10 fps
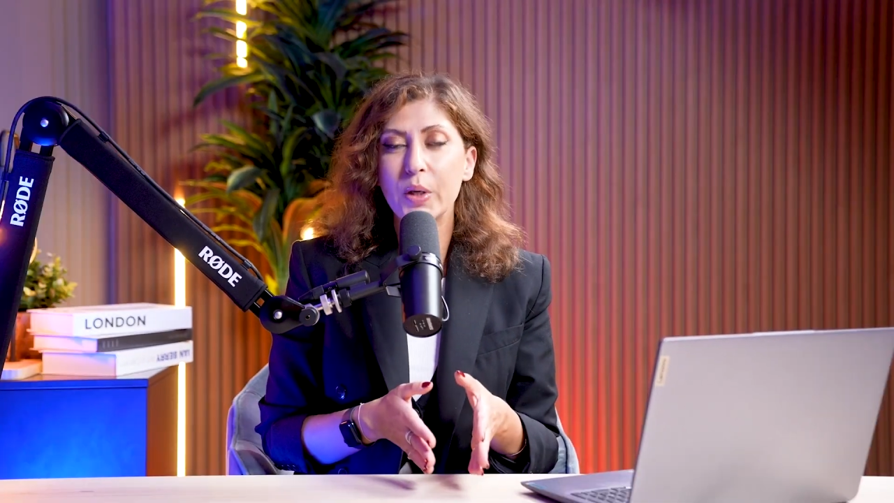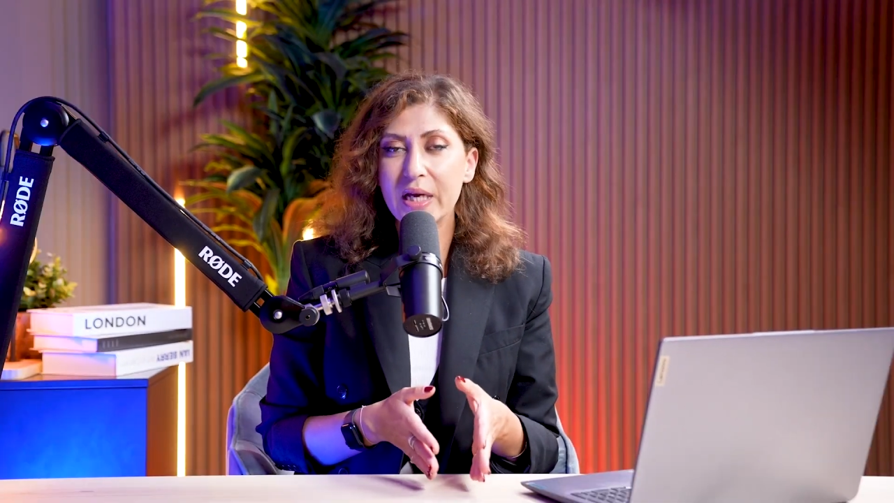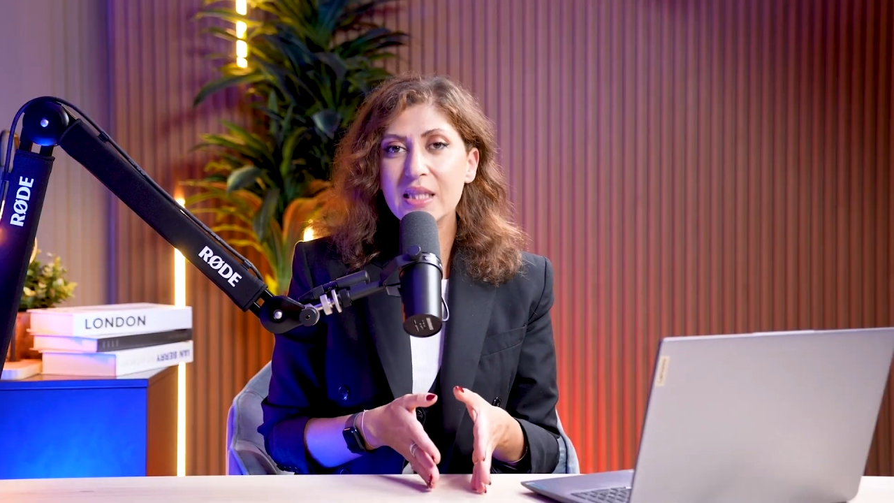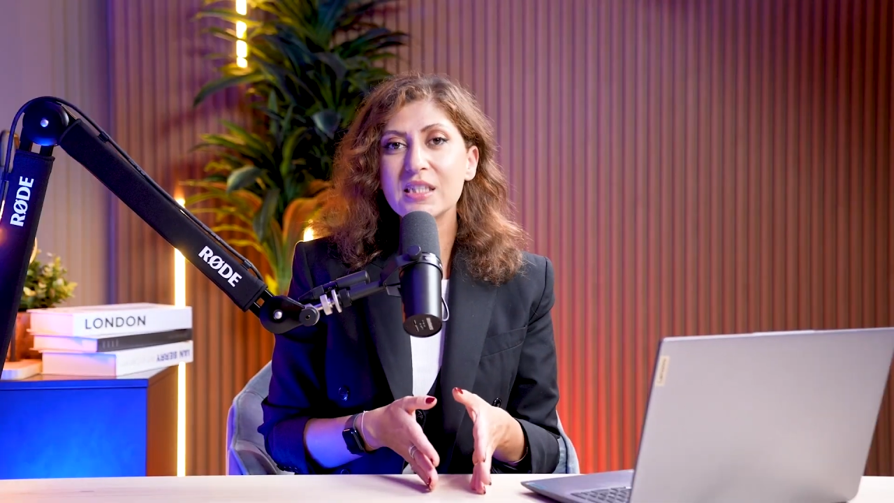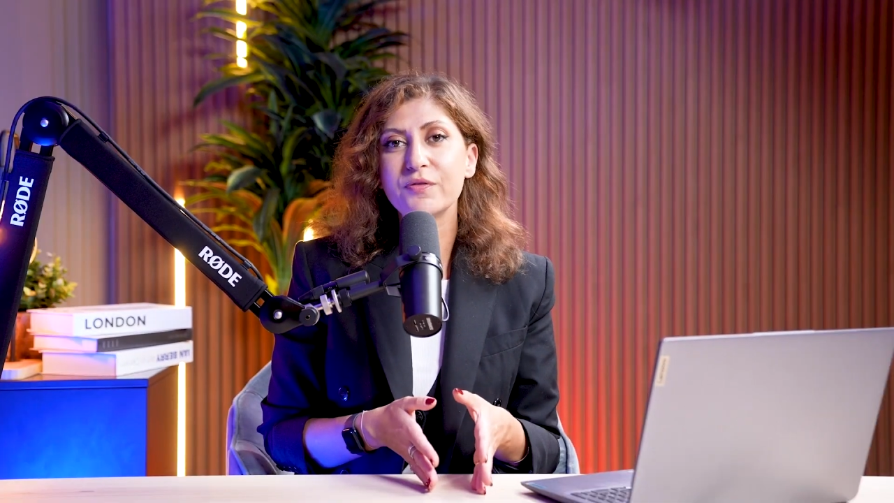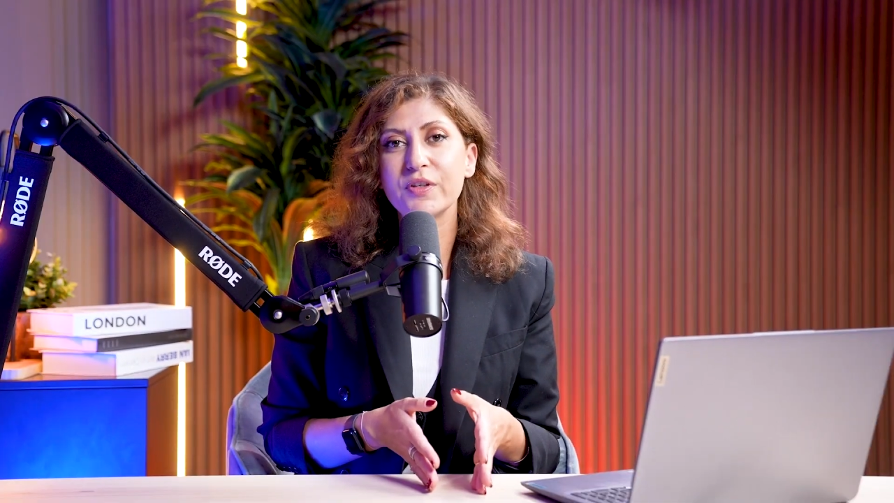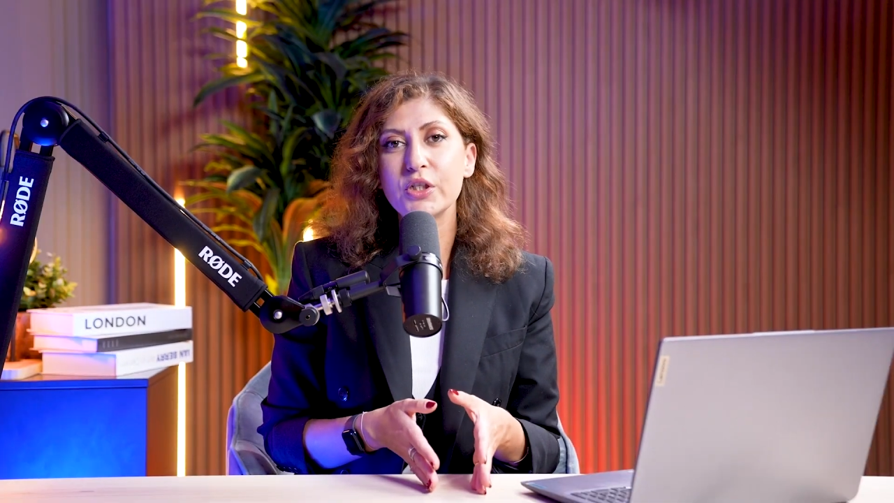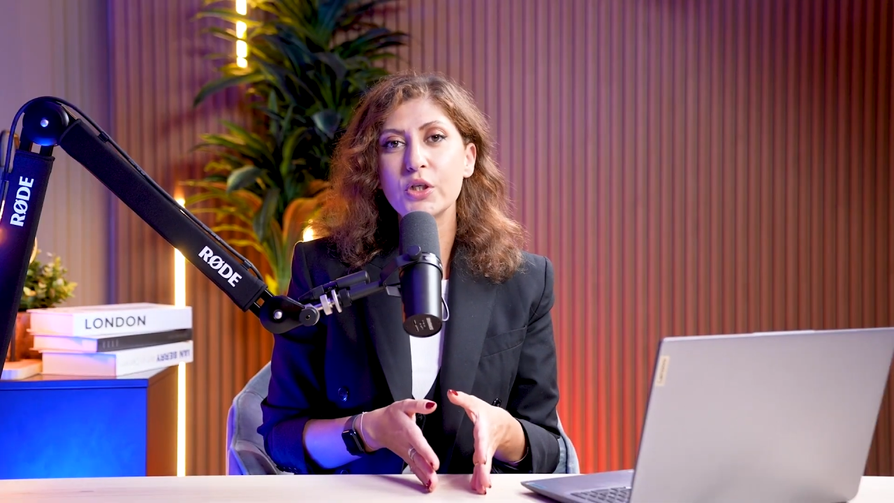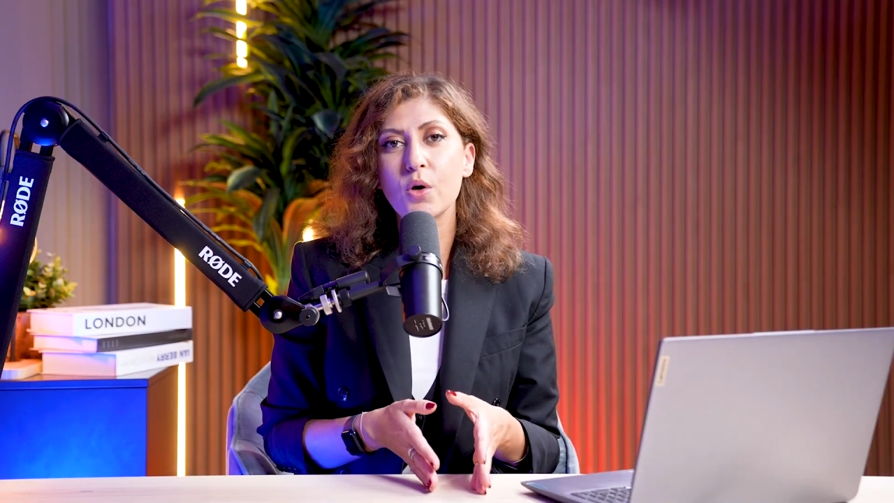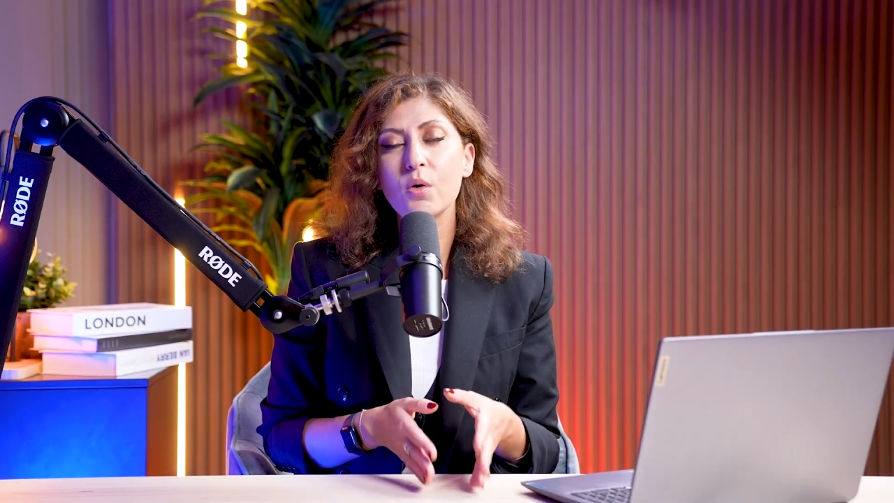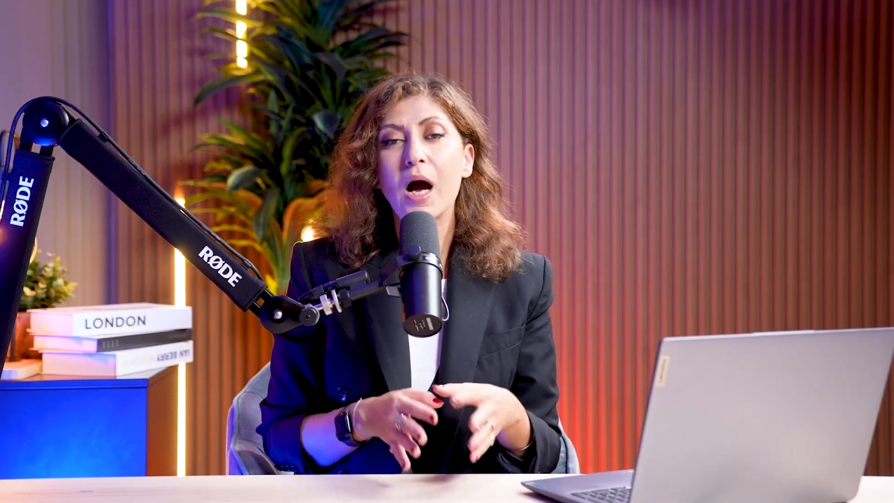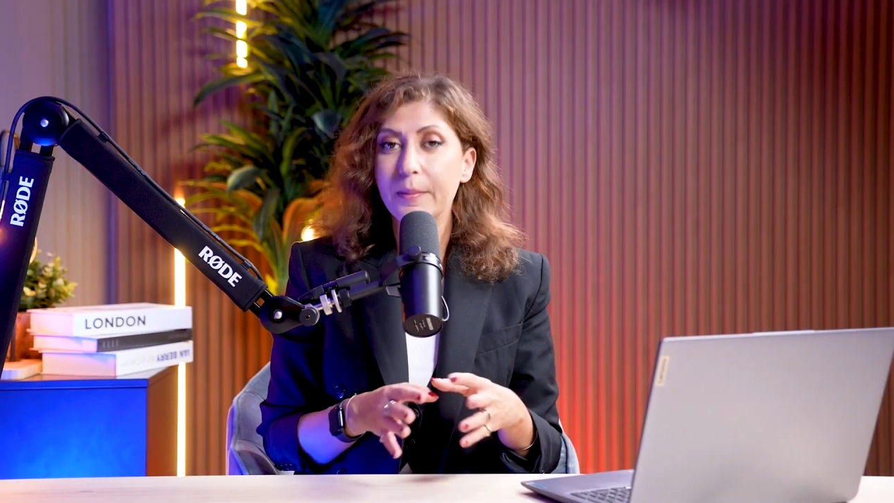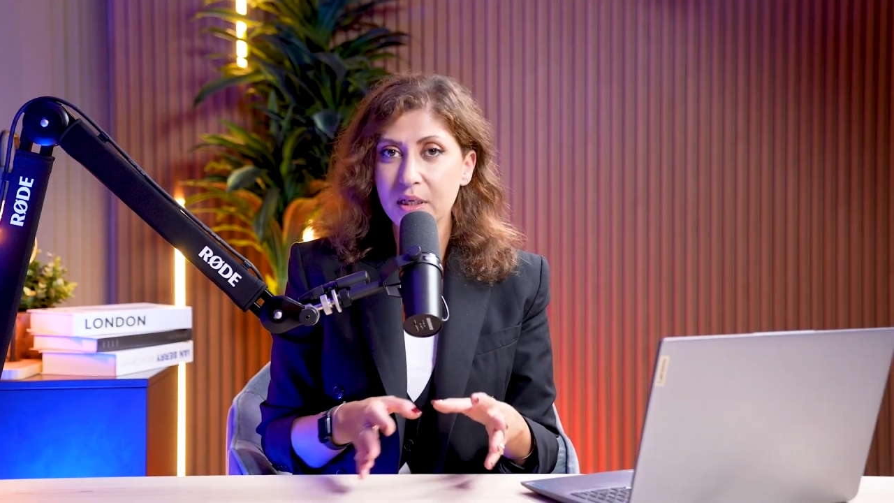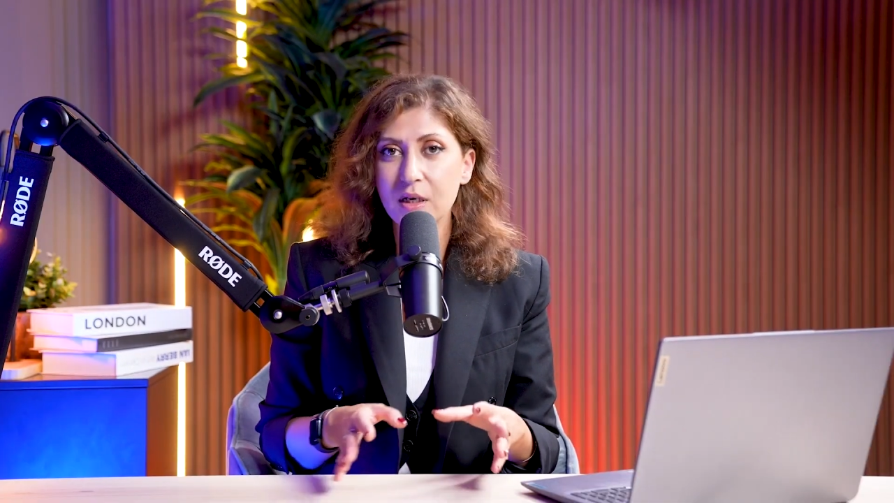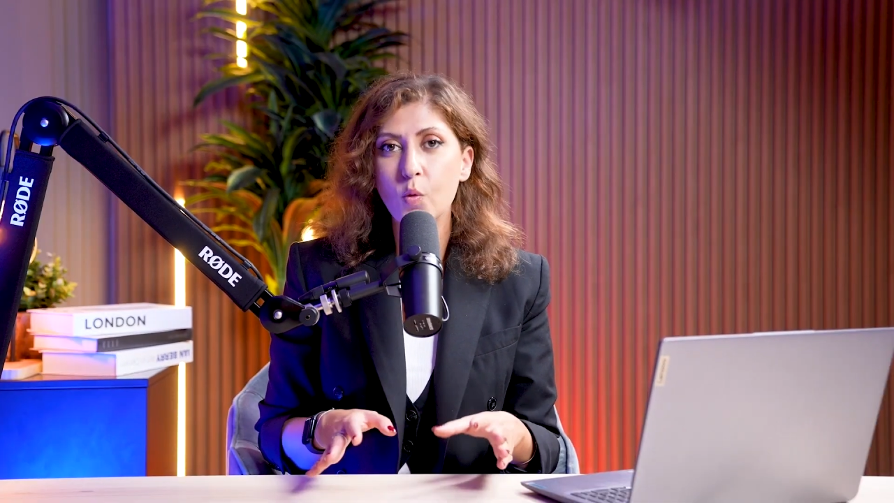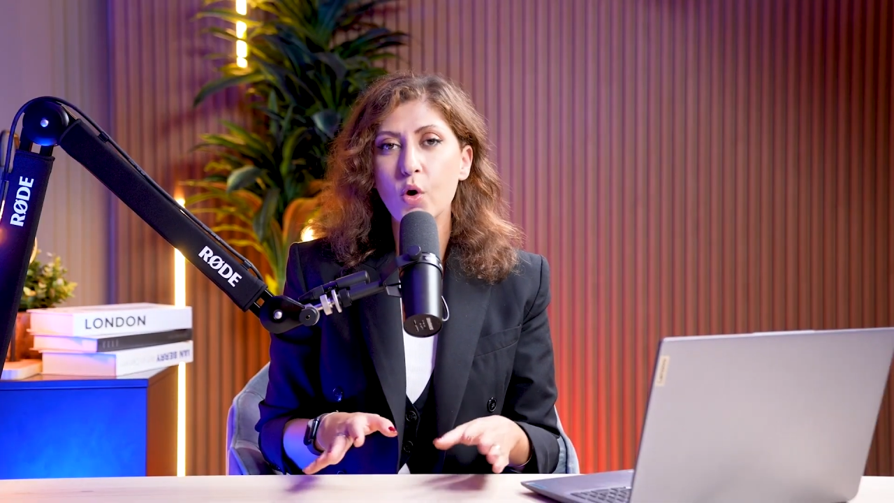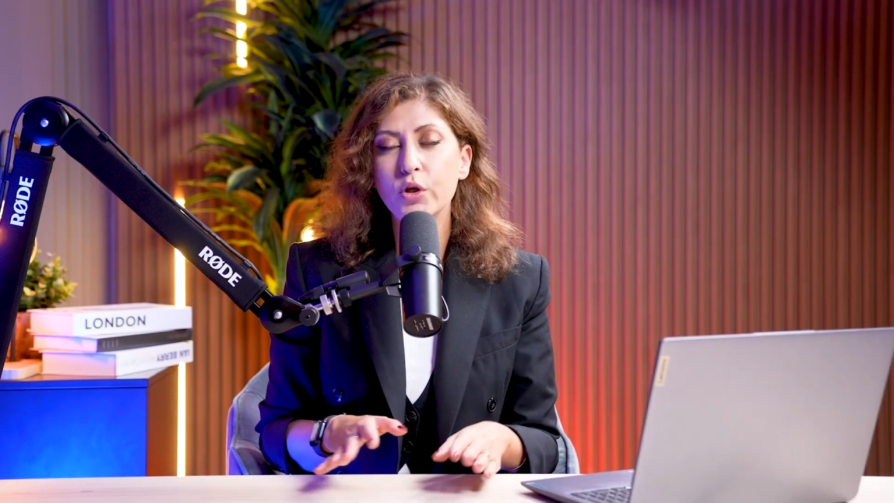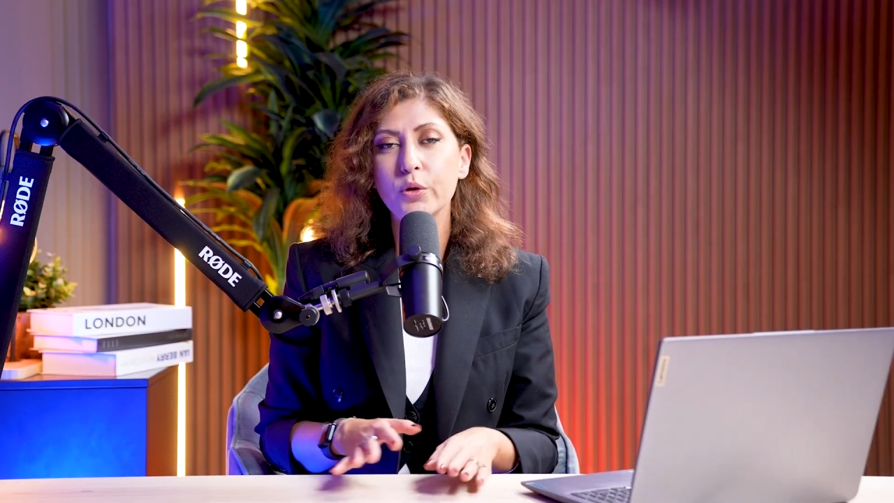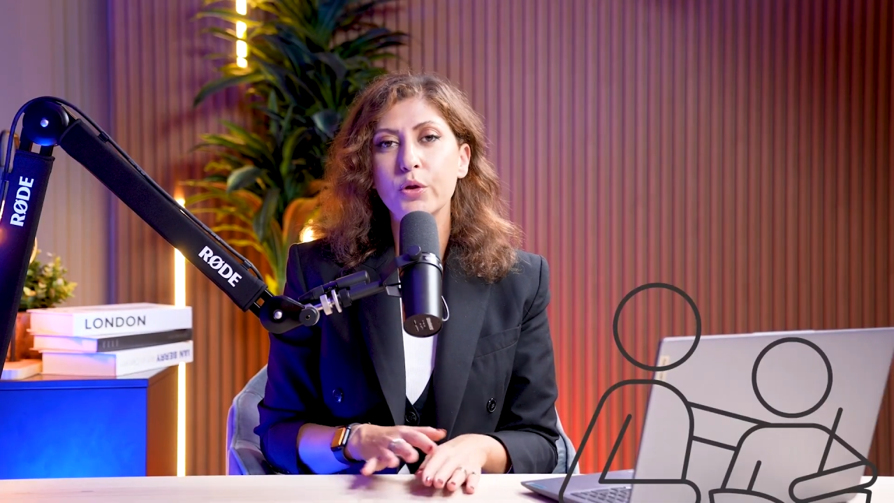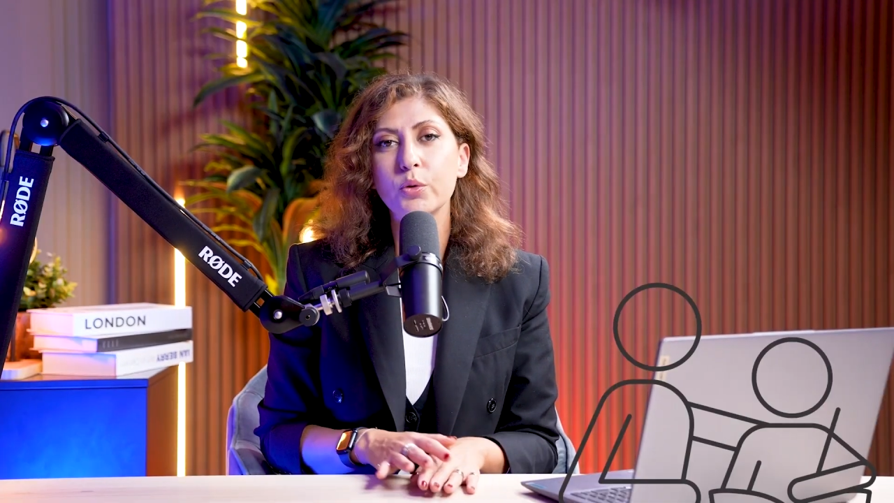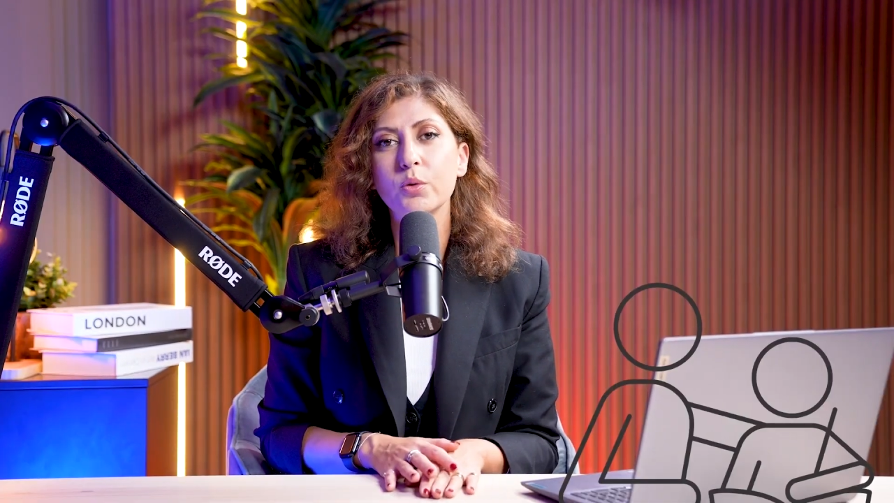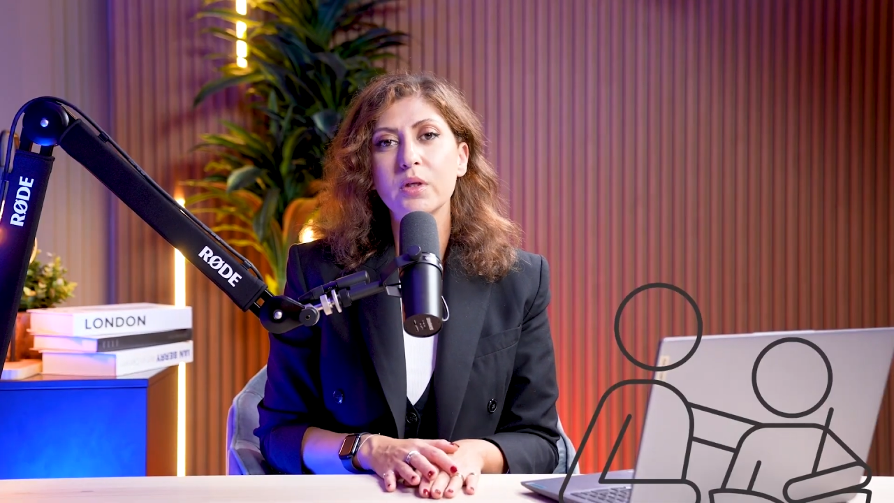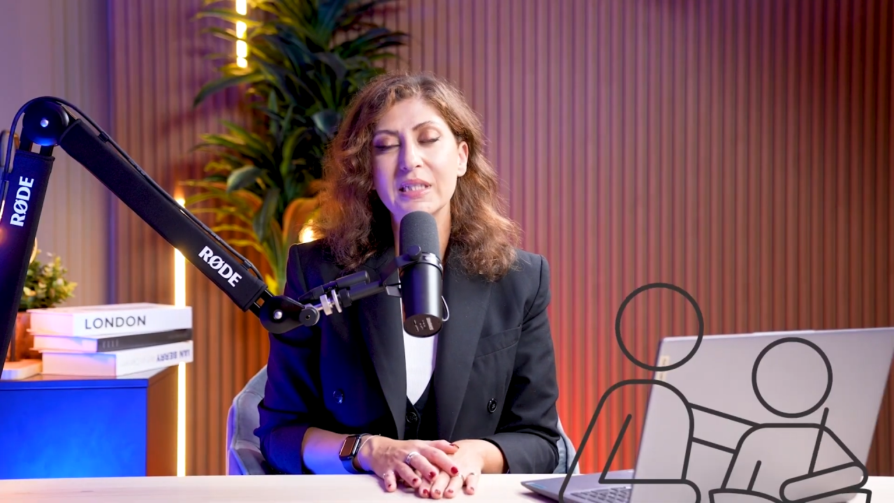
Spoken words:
in this video, I'm gonna walk you through